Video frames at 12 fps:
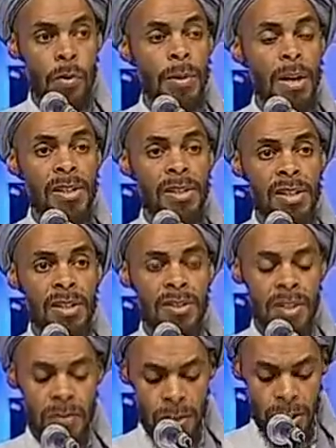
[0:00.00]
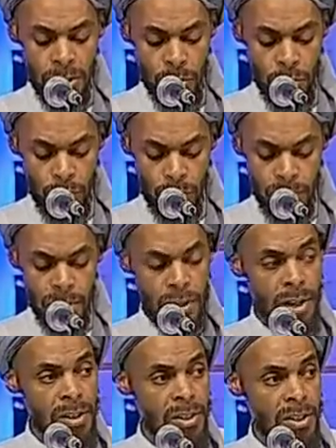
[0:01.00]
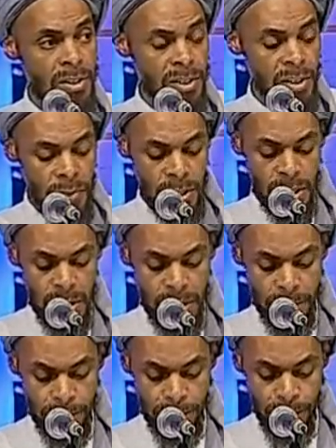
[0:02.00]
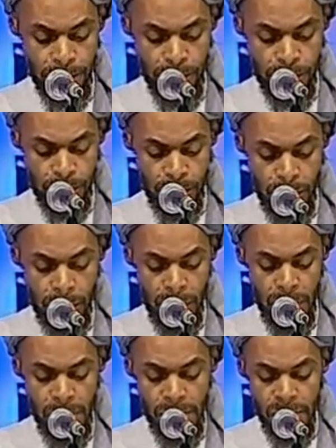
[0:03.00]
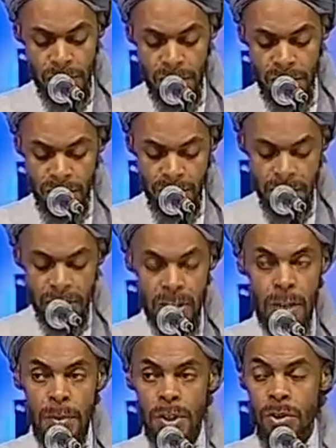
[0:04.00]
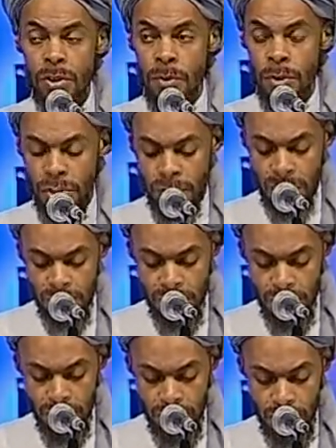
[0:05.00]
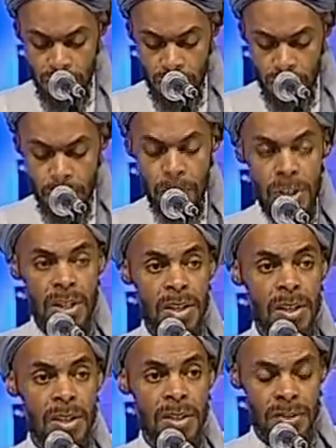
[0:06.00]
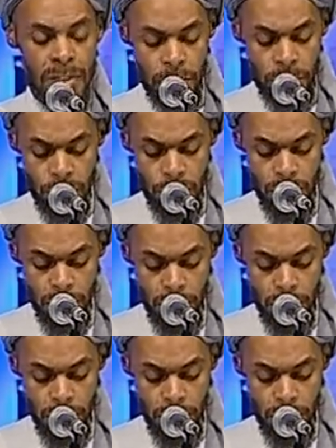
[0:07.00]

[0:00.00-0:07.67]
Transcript: From 1972 to 1978, he studied in the Islamic University in Medina, Saudi